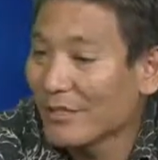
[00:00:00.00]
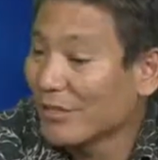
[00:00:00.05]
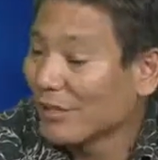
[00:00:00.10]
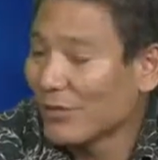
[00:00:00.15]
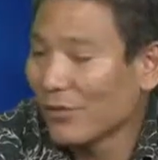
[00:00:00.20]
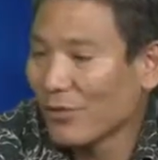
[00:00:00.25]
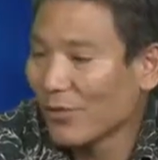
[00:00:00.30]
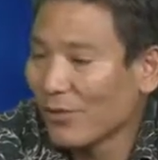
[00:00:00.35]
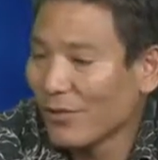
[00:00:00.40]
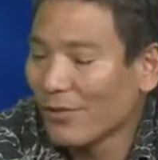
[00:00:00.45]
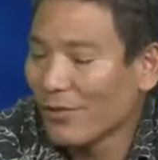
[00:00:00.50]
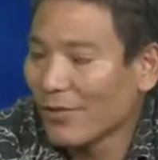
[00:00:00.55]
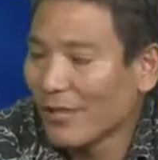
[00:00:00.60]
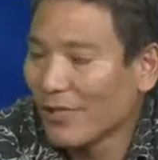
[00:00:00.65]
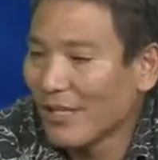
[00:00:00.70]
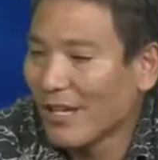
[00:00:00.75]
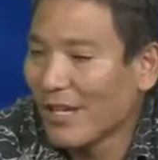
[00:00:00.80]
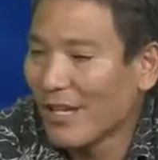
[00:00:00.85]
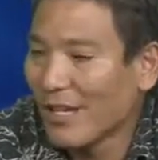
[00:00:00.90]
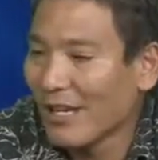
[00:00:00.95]
just earlier
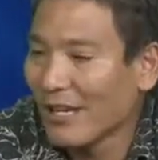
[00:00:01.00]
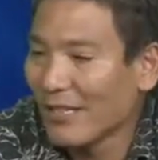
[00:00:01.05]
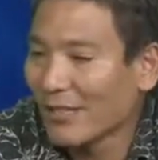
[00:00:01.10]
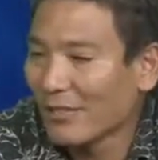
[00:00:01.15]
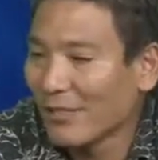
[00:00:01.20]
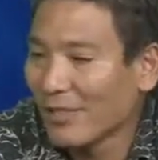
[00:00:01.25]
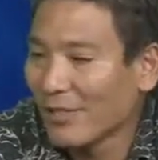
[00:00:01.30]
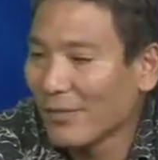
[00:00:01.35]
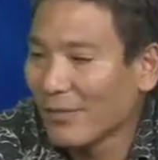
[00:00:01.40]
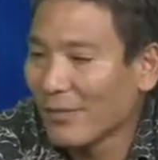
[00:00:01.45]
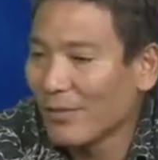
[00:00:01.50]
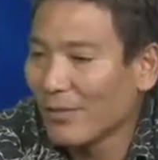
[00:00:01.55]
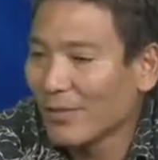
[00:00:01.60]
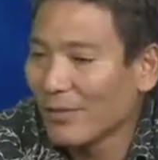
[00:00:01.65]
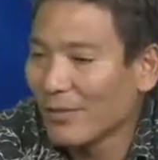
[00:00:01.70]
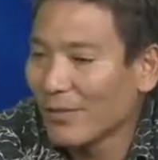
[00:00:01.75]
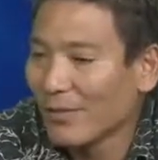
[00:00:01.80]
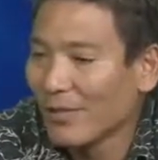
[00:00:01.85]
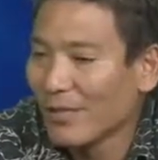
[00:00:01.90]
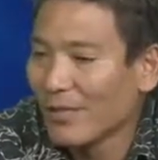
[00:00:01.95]
today, actually, I
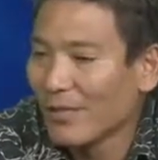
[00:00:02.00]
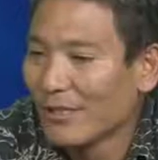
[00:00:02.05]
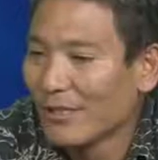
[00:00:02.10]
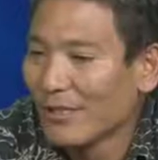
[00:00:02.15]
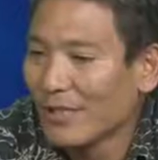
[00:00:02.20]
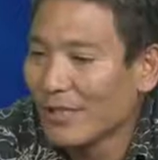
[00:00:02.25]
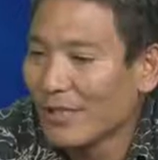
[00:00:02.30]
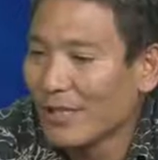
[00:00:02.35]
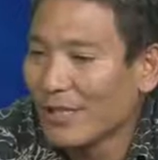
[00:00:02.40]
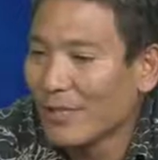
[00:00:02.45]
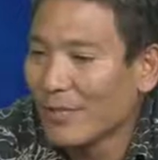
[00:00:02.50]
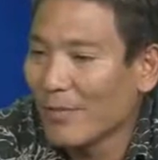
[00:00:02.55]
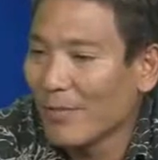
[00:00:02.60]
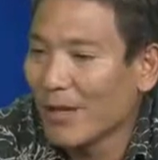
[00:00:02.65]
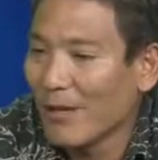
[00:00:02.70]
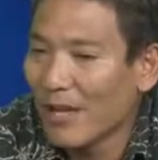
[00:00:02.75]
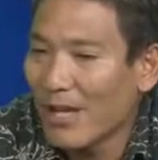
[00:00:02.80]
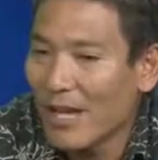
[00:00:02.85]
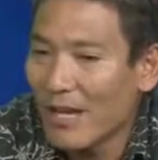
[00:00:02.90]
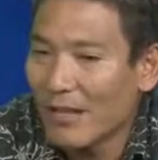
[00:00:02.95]
was talking
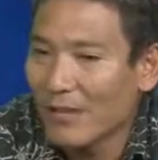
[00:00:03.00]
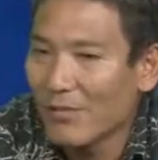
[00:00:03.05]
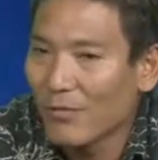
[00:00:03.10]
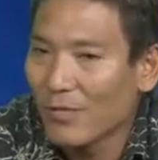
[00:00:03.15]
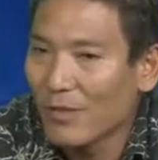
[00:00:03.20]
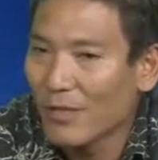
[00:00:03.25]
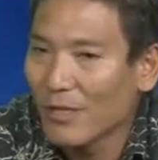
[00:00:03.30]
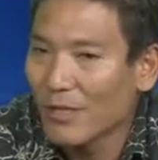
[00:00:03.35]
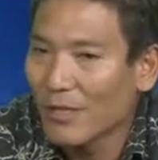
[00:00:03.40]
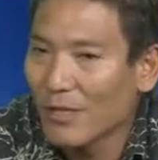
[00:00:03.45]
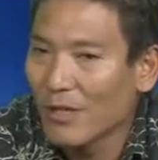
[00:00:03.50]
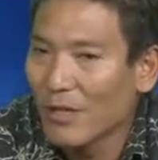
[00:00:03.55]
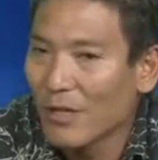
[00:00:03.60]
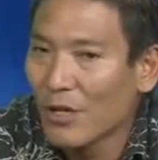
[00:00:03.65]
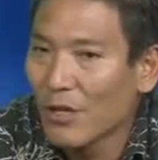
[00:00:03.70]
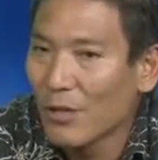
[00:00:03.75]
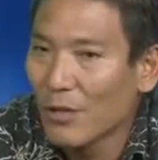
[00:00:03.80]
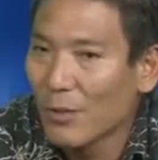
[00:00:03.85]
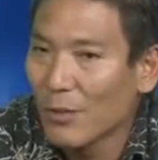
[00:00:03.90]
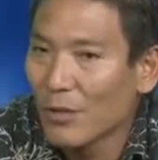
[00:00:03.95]
about how do we
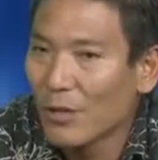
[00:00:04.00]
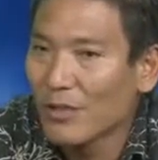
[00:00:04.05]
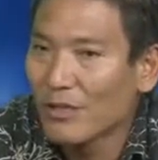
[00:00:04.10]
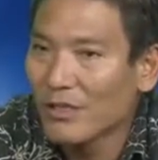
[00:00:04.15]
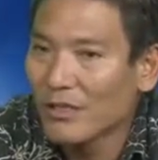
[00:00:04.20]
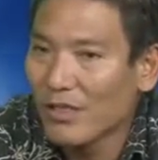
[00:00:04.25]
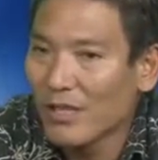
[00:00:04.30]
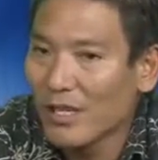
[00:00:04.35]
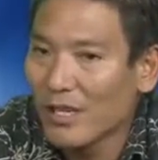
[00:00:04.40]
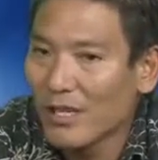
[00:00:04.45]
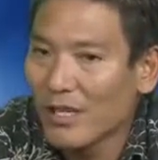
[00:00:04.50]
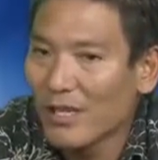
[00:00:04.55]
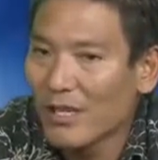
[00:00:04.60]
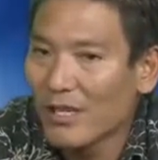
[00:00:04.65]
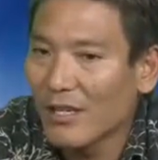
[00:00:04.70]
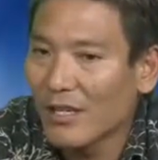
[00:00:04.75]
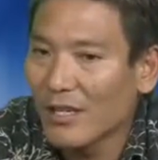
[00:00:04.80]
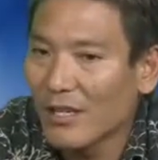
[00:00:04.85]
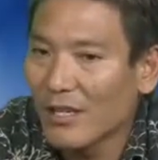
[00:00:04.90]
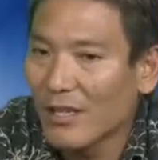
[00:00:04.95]
really
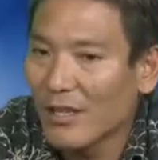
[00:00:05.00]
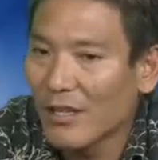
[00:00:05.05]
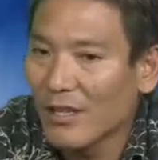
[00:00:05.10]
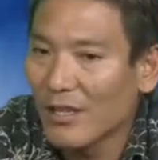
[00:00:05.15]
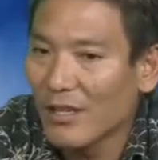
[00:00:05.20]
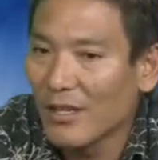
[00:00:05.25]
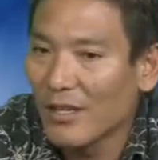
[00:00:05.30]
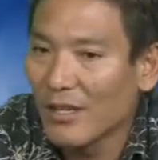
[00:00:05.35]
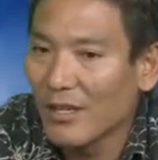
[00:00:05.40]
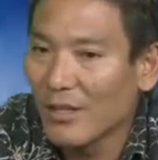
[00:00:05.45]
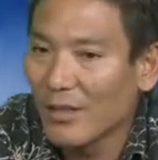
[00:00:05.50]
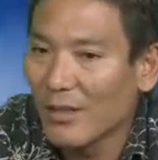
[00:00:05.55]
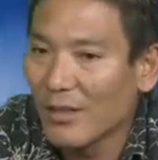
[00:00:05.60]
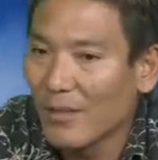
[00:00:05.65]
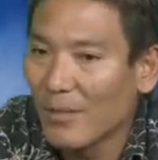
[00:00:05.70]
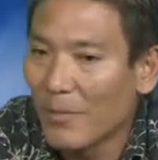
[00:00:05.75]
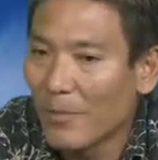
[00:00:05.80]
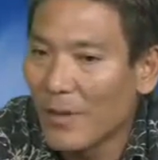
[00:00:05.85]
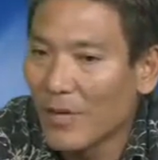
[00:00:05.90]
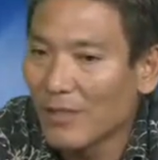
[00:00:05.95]
take the
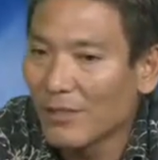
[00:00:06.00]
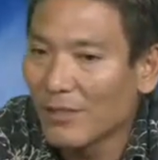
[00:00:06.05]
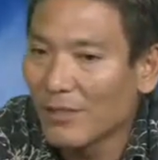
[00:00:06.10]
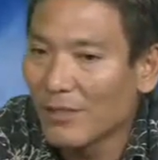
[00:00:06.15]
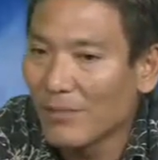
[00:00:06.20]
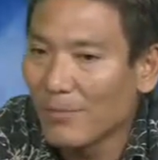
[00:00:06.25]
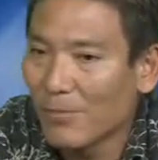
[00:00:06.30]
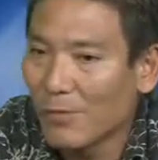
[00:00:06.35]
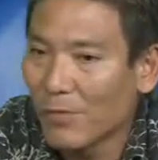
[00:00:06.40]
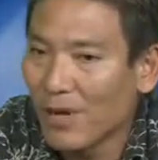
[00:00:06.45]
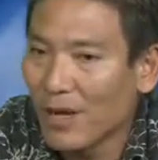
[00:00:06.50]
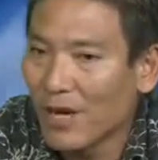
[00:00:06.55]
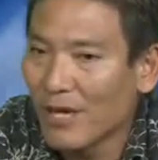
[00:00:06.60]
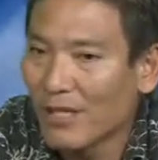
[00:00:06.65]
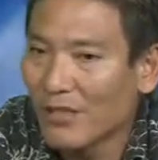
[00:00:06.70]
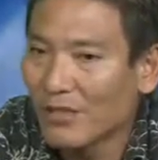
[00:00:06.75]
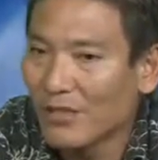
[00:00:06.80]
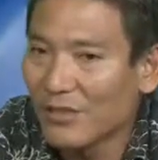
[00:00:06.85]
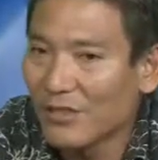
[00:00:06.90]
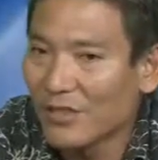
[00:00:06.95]
best and
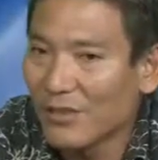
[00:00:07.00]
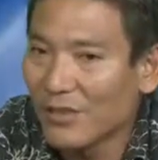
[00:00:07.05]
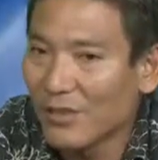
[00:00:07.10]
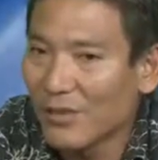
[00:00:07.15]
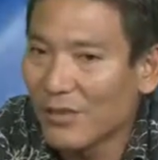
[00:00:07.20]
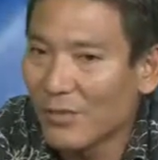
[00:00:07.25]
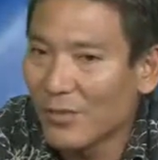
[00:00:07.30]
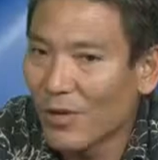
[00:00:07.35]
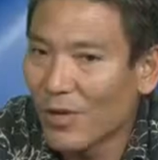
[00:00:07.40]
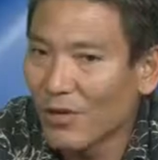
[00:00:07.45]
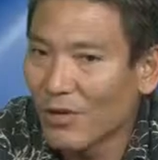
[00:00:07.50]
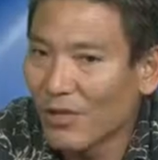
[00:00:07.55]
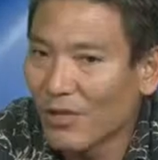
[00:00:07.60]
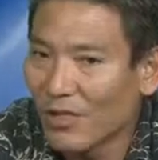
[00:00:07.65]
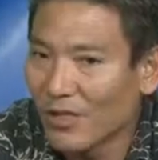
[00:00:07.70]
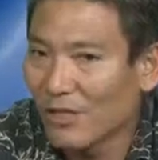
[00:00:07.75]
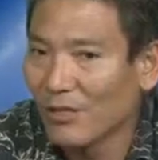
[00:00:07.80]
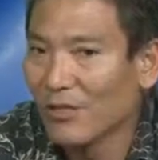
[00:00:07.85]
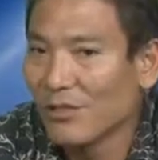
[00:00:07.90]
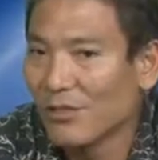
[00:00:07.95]
brightest throughout
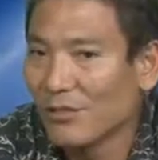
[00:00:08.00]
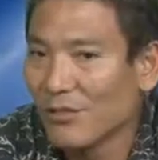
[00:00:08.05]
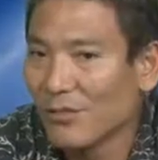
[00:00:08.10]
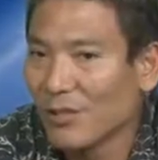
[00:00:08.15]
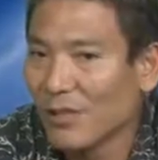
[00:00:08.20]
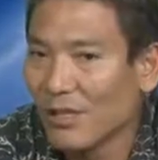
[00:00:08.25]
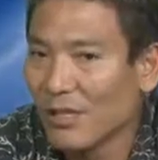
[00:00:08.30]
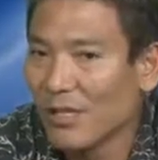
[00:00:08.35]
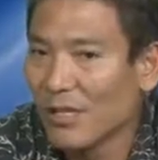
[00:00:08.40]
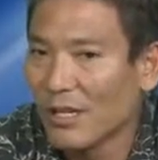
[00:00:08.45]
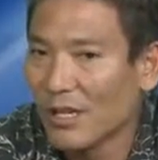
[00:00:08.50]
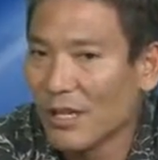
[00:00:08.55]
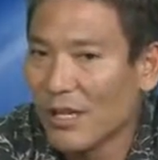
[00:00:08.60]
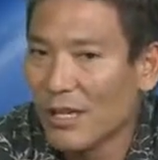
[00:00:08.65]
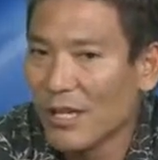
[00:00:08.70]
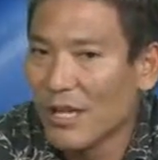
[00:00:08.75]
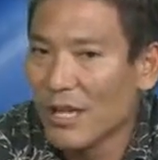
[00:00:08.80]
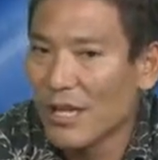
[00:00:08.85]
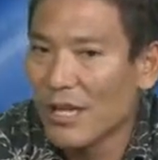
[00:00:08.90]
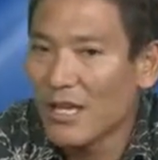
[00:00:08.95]
industry,
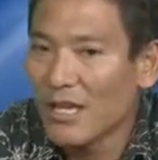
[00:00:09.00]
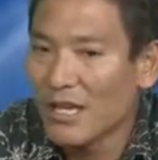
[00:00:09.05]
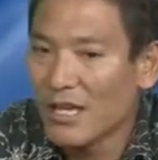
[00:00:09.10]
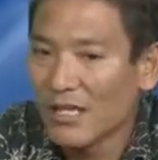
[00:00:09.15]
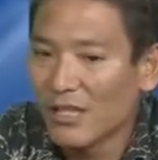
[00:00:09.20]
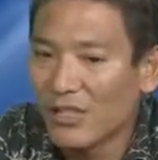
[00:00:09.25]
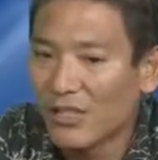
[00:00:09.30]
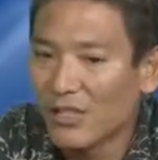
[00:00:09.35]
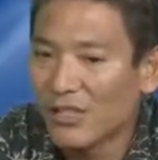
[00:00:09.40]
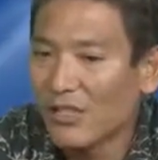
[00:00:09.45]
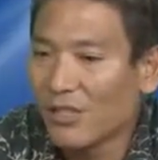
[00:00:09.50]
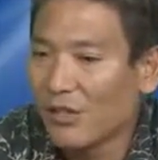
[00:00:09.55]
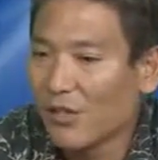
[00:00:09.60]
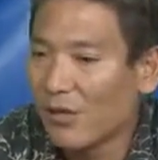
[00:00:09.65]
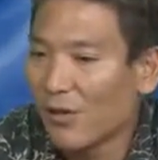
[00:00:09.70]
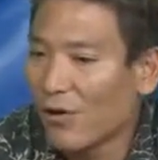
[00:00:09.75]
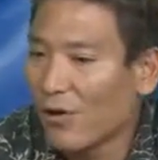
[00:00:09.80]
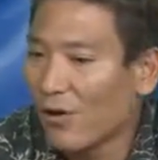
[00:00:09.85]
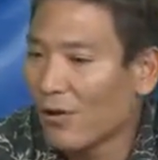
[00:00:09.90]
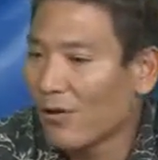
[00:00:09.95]
and since
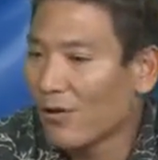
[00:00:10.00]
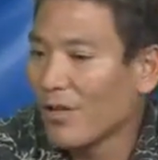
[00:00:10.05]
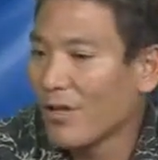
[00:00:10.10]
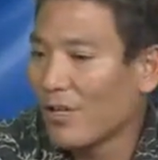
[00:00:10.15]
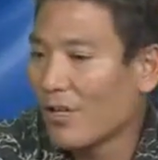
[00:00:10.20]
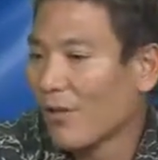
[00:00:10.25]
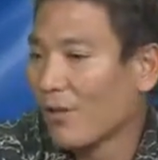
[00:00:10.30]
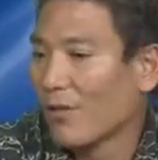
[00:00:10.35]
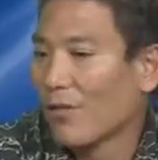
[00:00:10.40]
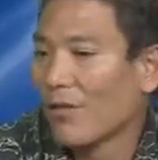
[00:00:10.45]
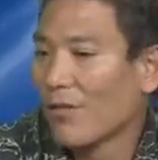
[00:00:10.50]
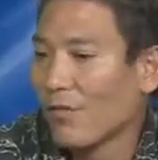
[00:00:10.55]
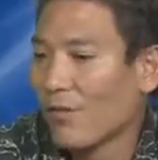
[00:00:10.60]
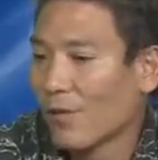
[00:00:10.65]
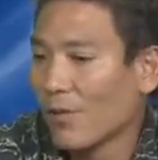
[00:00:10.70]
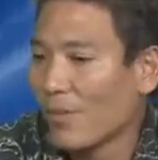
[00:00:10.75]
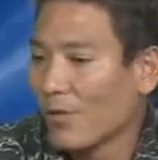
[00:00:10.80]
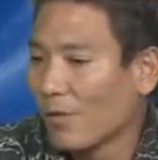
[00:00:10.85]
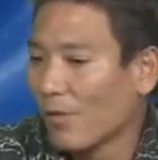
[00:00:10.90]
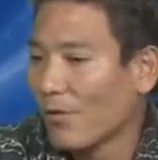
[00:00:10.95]
they're already here through
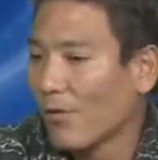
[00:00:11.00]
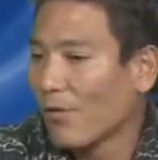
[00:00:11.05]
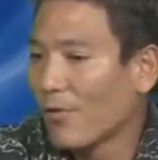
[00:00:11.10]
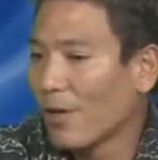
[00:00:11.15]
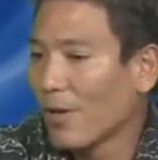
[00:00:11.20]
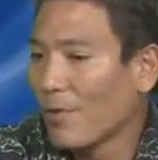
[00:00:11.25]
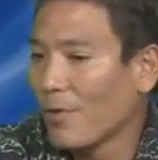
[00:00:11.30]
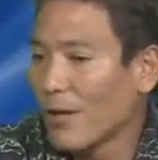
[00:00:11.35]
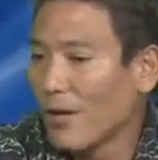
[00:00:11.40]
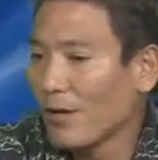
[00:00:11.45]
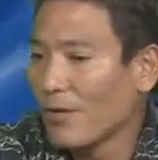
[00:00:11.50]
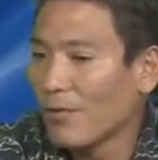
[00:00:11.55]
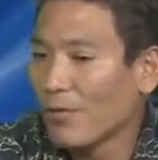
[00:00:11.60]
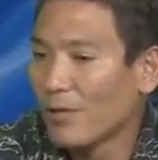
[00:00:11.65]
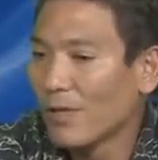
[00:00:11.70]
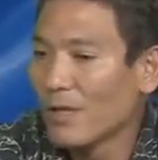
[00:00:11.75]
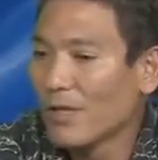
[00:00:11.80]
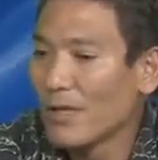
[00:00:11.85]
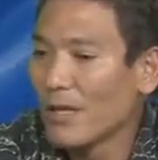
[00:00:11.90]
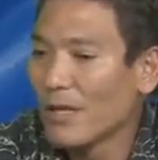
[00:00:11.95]
our program, how do
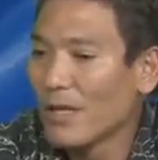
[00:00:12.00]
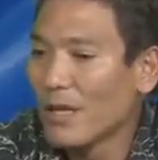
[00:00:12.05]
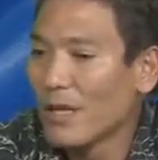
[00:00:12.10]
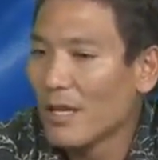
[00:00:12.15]
we